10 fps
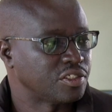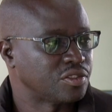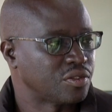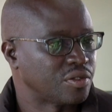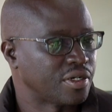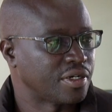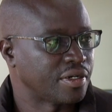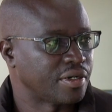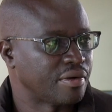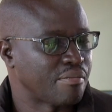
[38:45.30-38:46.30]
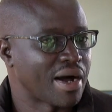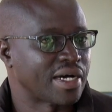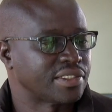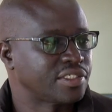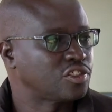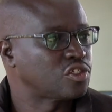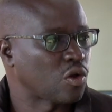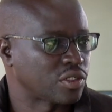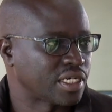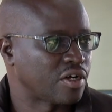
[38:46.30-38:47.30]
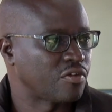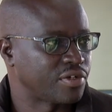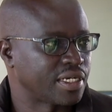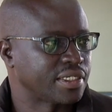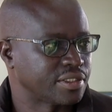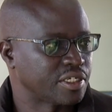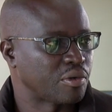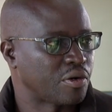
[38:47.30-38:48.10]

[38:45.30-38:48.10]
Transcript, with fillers: no mass slaughter of donkeys